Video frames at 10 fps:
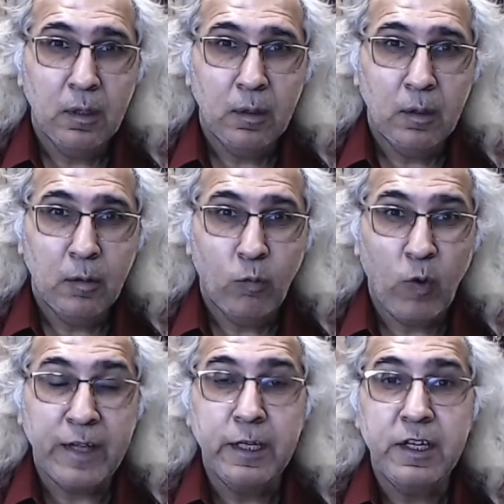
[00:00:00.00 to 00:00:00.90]

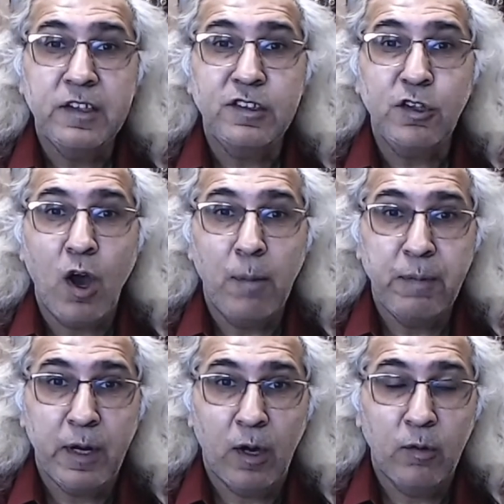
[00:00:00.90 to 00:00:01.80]
when it is top
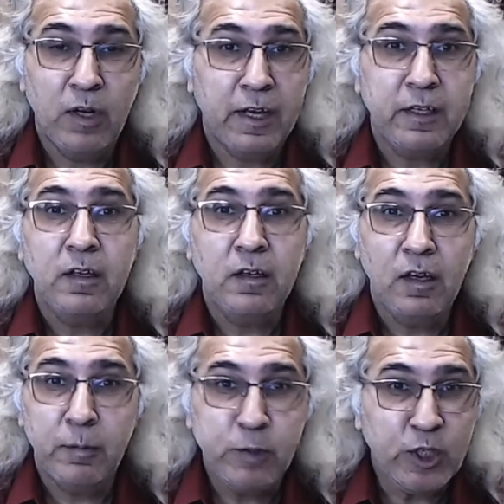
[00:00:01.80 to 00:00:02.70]
down, like
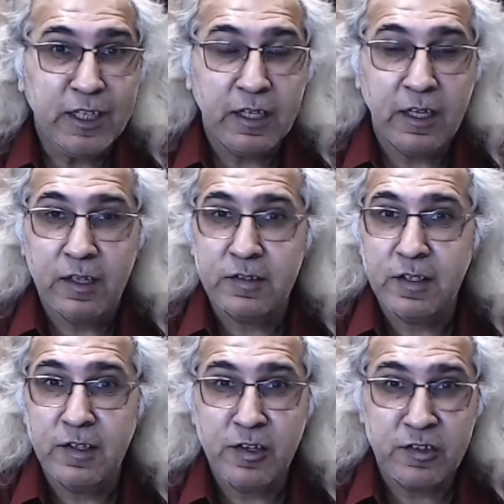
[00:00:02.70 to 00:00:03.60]
communiques
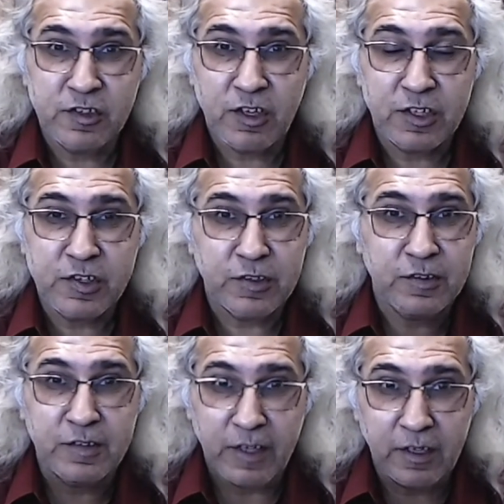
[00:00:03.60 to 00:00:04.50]
and instructions,
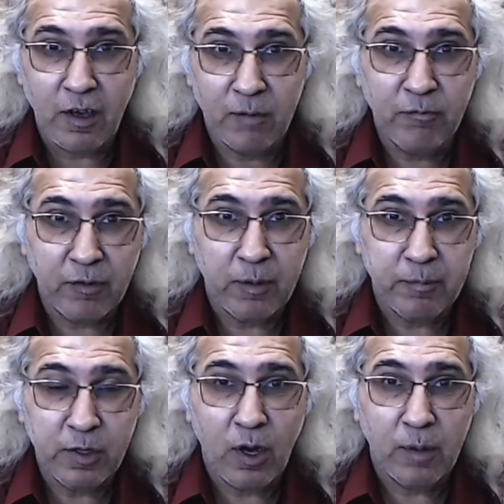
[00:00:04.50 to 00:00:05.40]
they come from
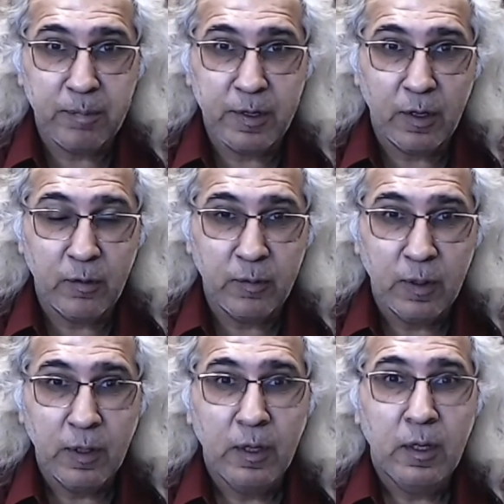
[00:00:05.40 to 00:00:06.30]
top down,
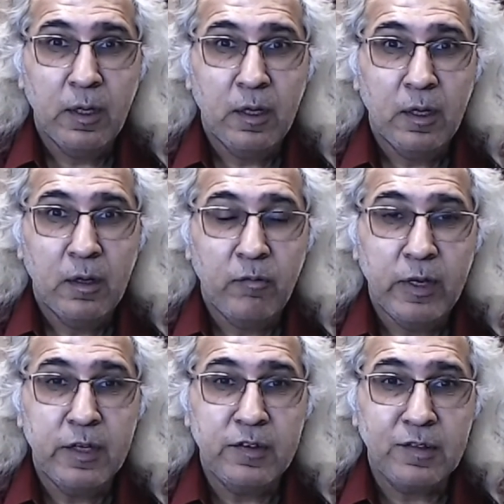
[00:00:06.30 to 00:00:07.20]

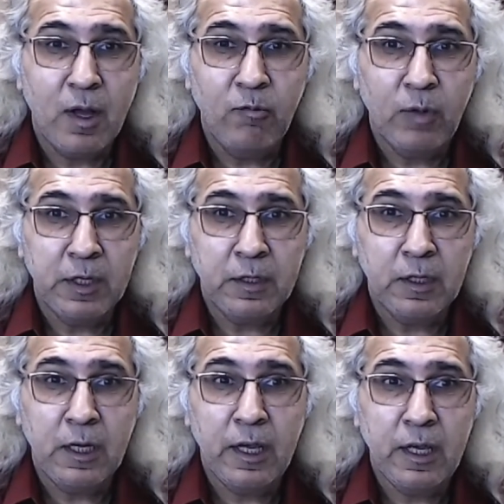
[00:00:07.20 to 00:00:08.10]
where someone
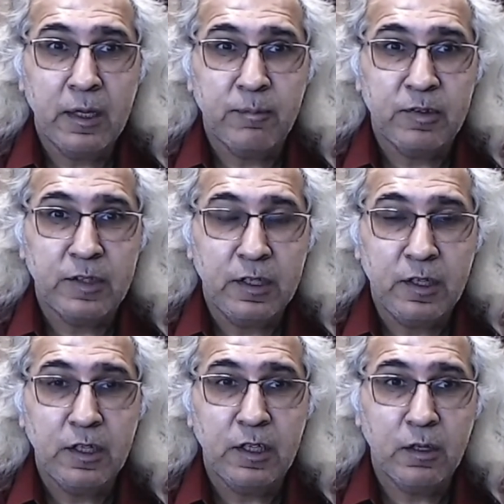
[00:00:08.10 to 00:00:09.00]
claims that
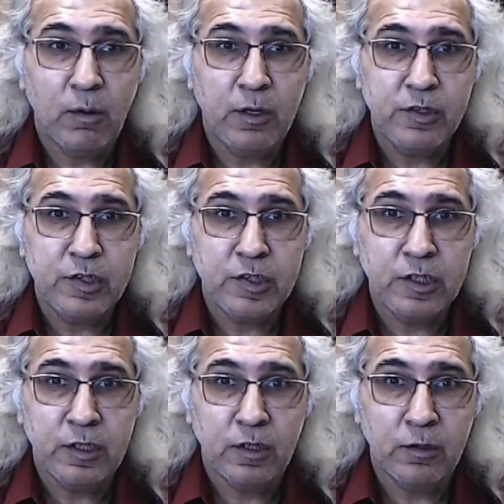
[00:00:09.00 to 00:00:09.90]
he or
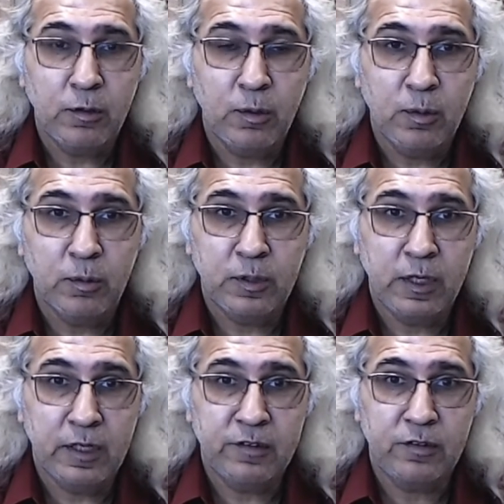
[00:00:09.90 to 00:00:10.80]
she alone
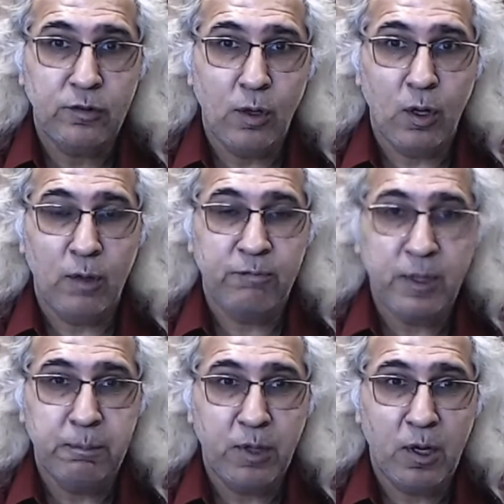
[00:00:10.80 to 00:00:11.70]
can solve the
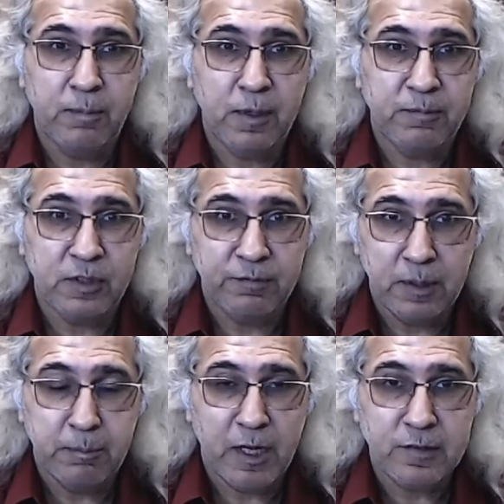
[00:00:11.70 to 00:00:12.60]
problems of the
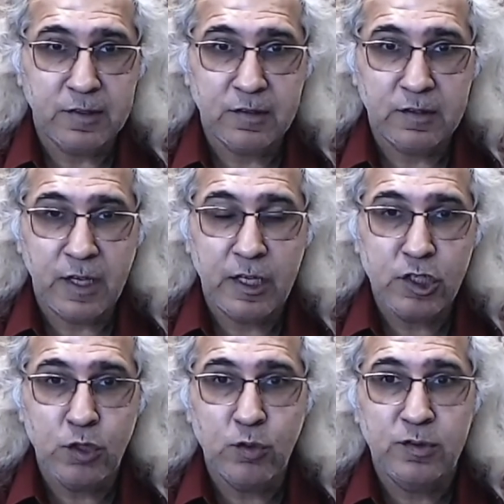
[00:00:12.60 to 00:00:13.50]
masses and
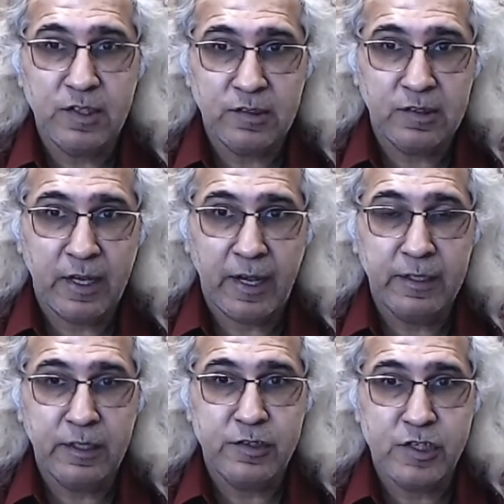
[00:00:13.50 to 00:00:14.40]
uses the
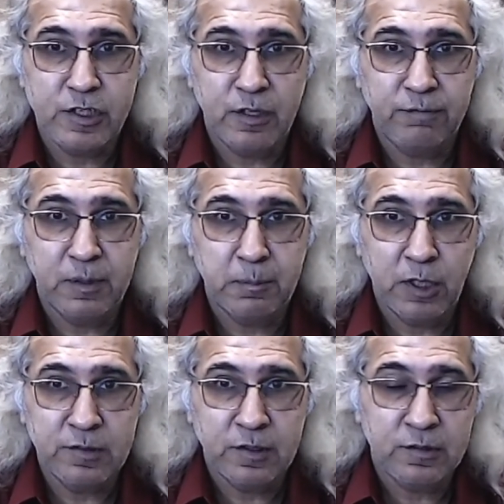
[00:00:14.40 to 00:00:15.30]
energy of the
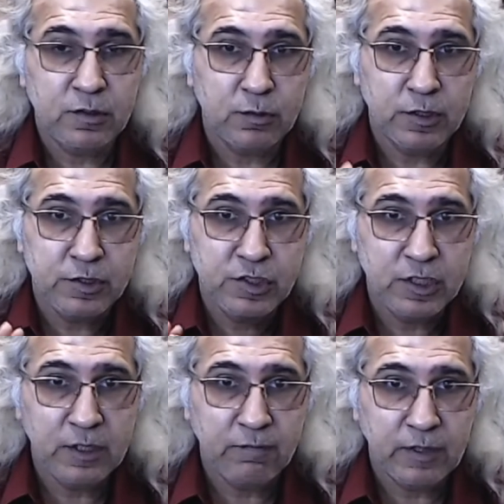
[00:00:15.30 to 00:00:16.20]
masses to
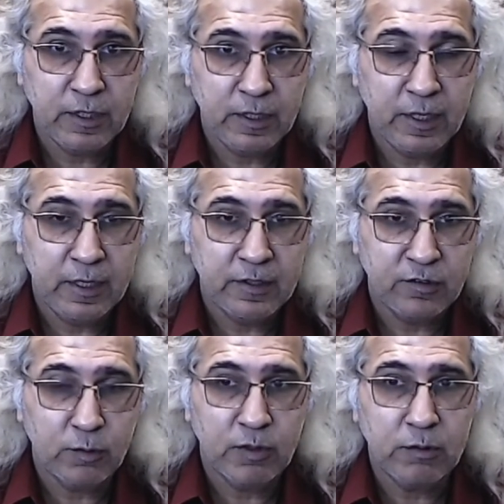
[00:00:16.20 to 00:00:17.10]
achieve their end.
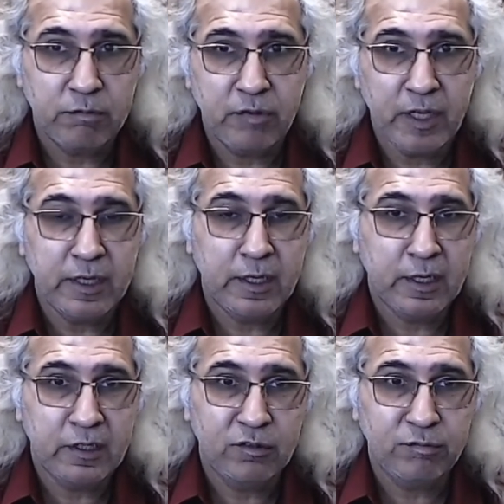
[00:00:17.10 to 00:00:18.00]
So, what Freire
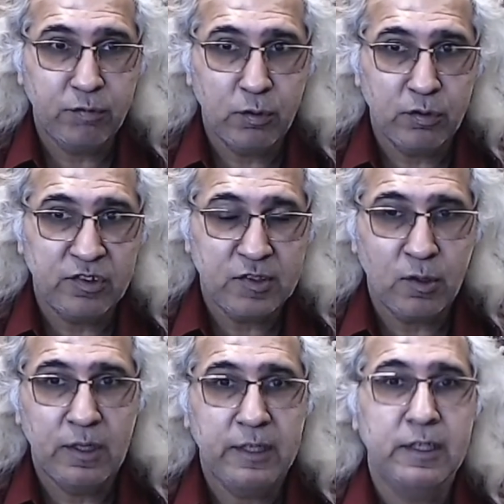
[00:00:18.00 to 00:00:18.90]
is
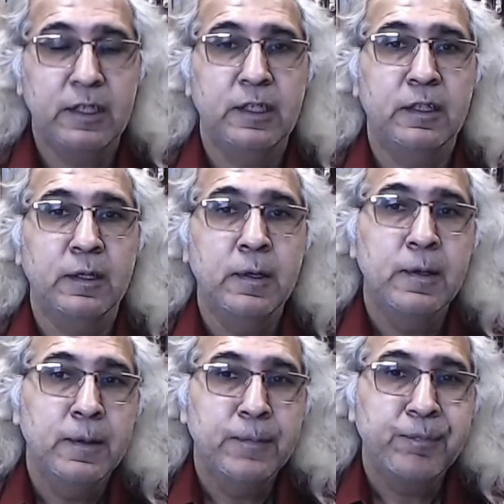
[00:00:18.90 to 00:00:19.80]
forestalling here
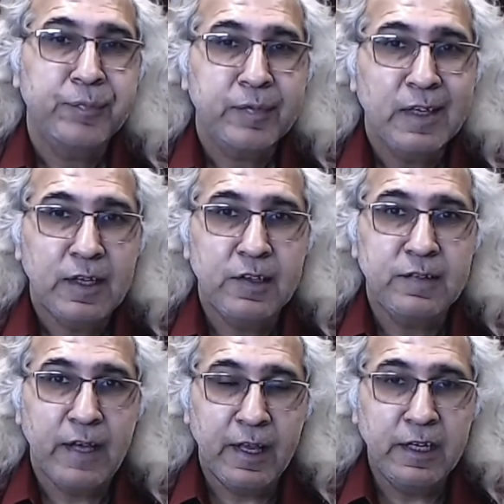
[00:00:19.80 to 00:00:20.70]
is
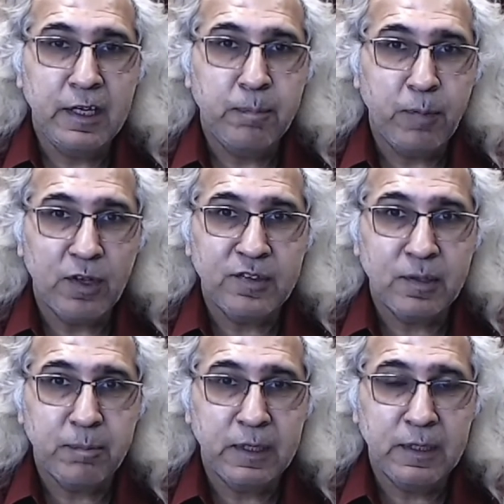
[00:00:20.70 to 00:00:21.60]
any
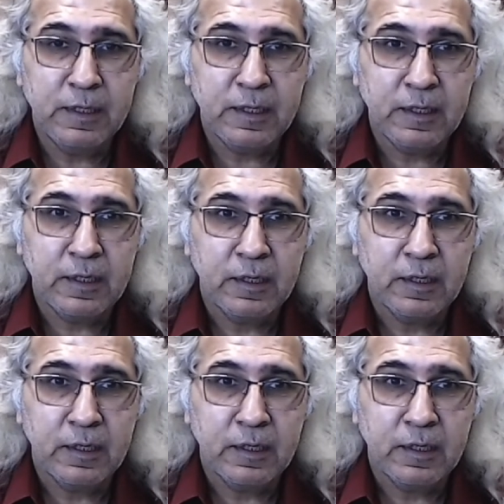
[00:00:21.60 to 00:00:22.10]
possibility